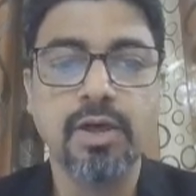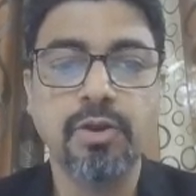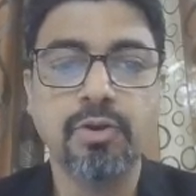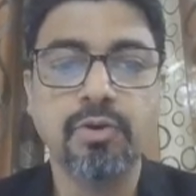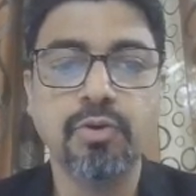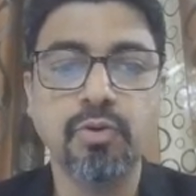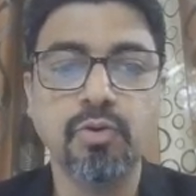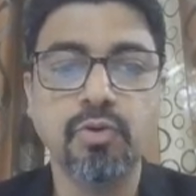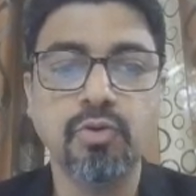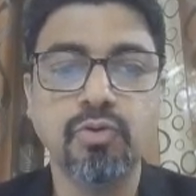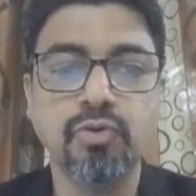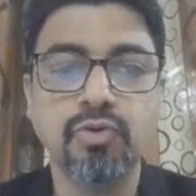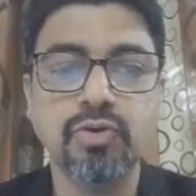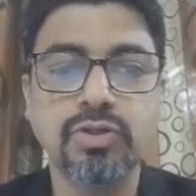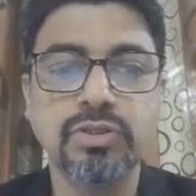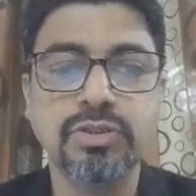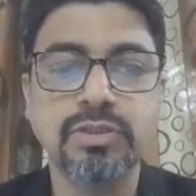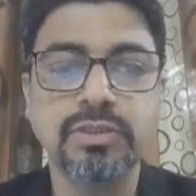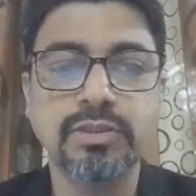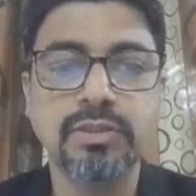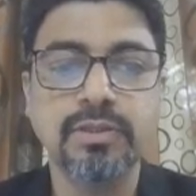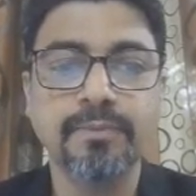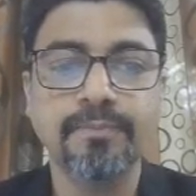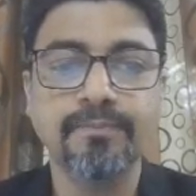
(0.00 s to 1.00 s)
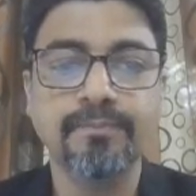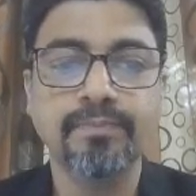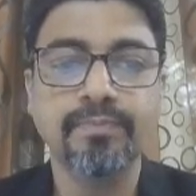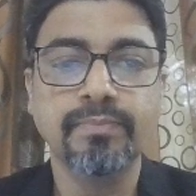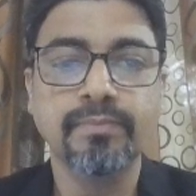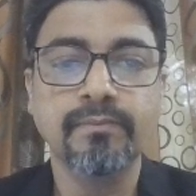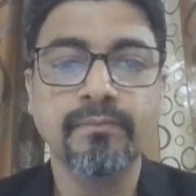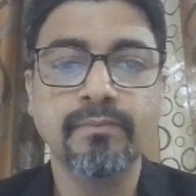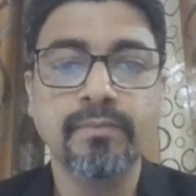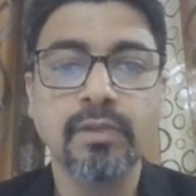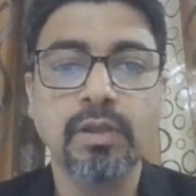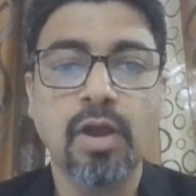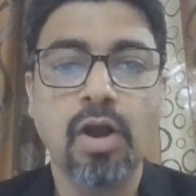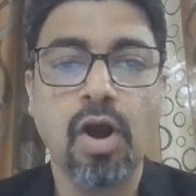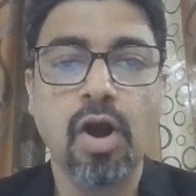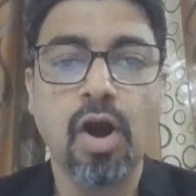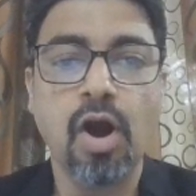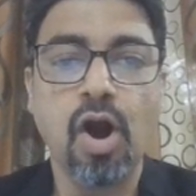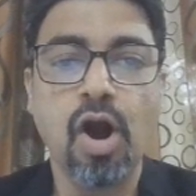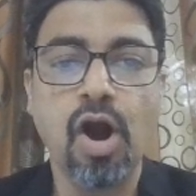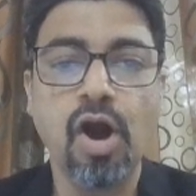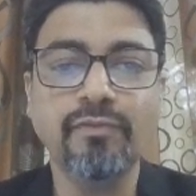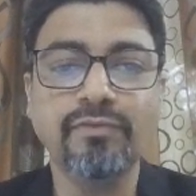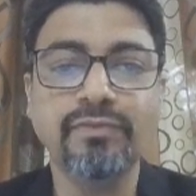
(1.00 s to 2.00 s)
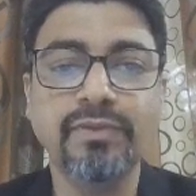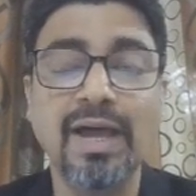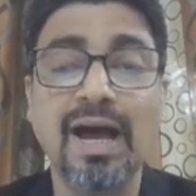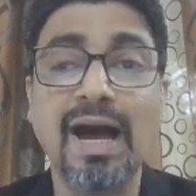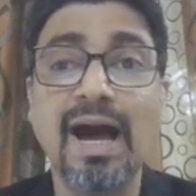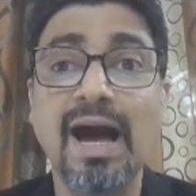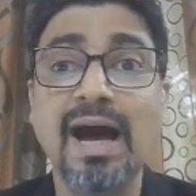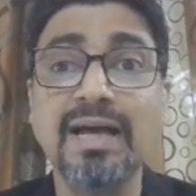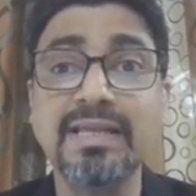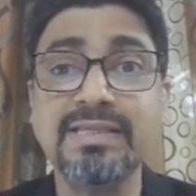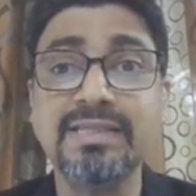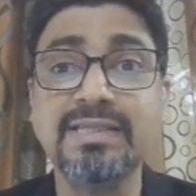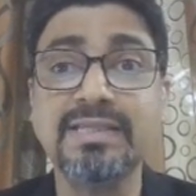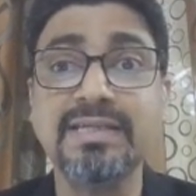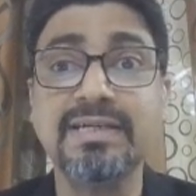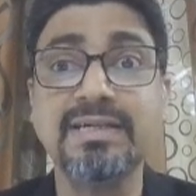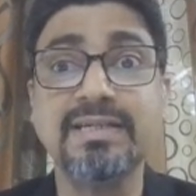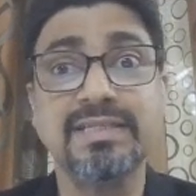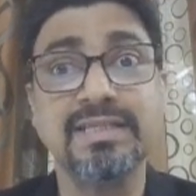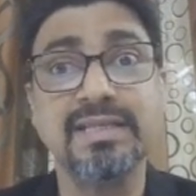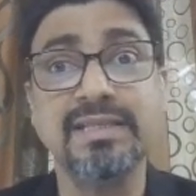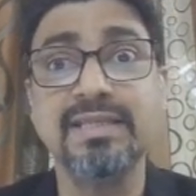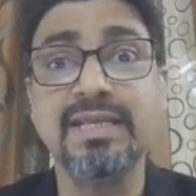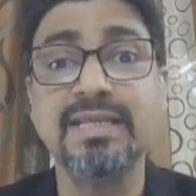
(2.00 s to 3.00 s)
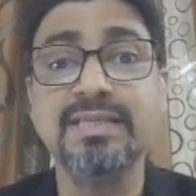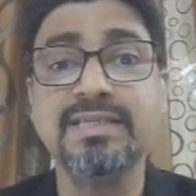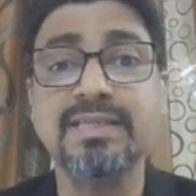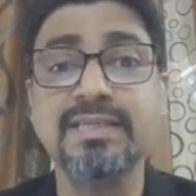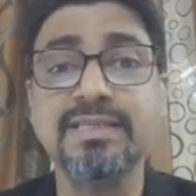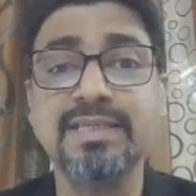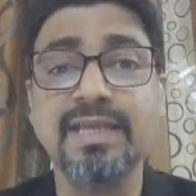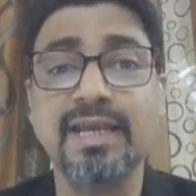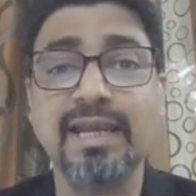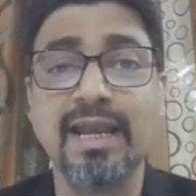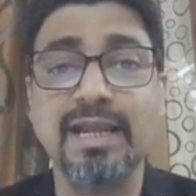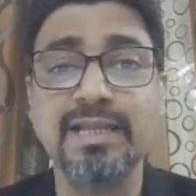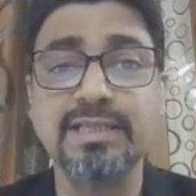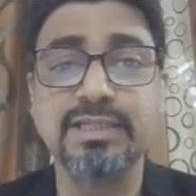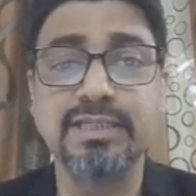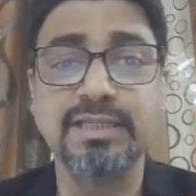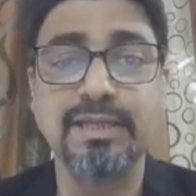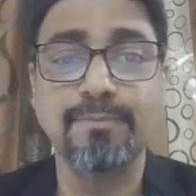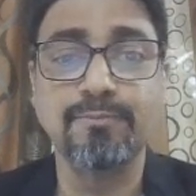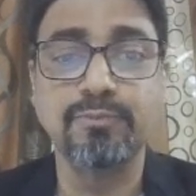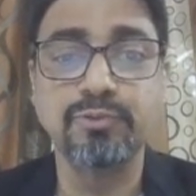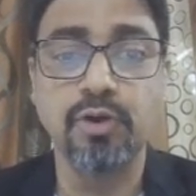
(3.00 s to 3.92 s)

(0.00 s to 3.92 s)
roots of the answers in this second step.